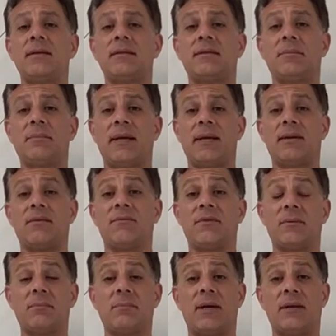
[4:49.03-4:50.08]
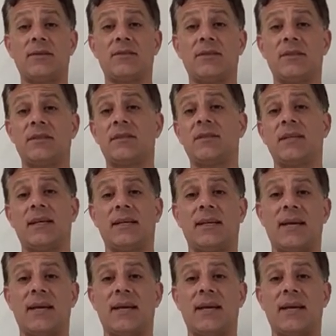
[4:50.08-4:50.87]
demand for mustard and